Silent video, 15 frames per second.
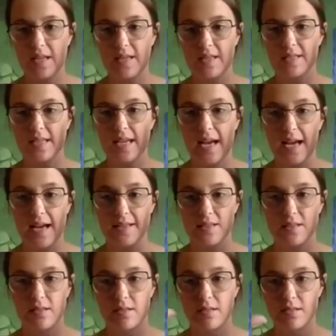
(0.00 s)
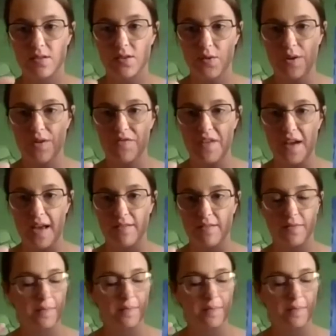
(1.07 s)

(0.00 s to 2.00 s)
is hot. So you have five.